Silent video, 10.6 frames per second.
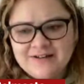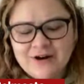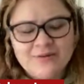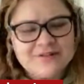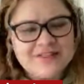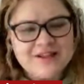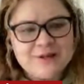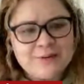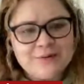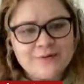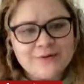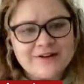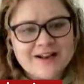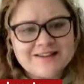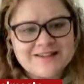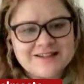don't think you can root
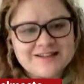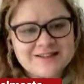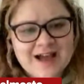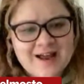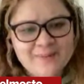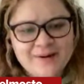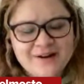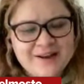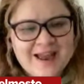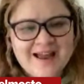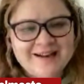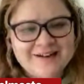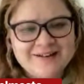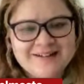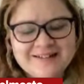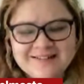against this guy. But
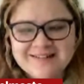again,